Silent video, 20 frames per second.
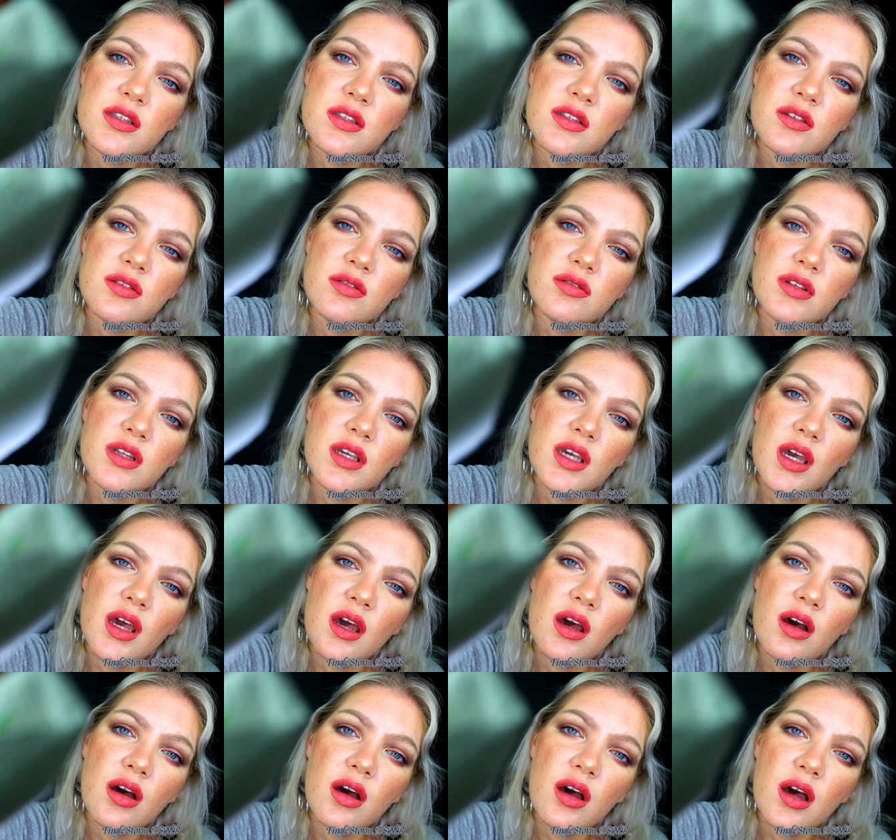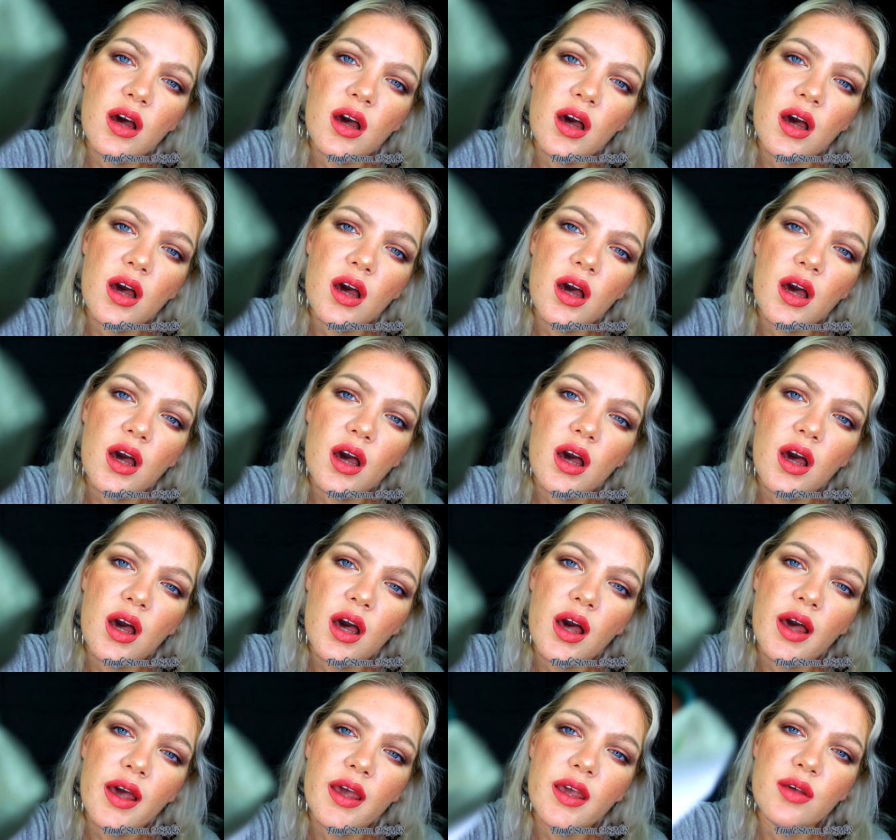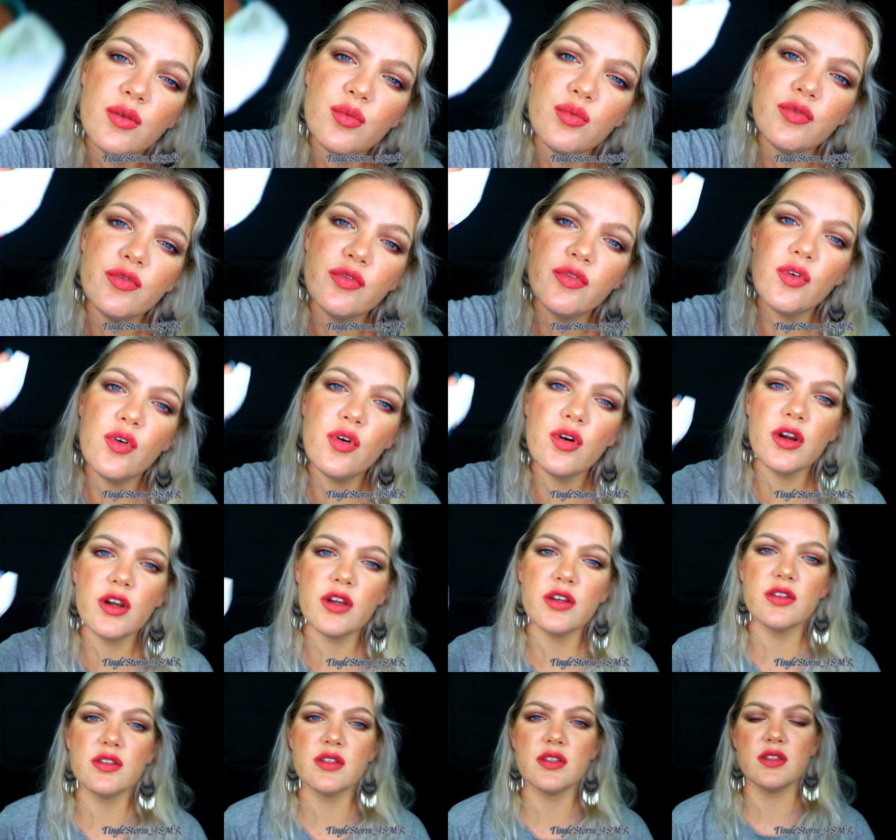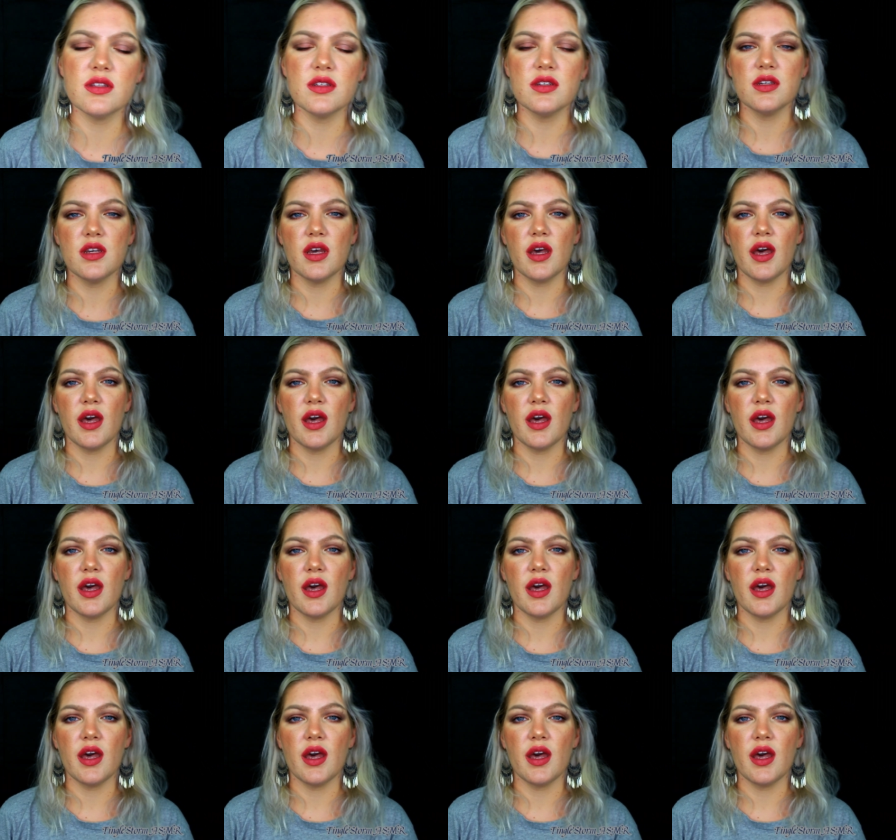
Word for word: So now I am forced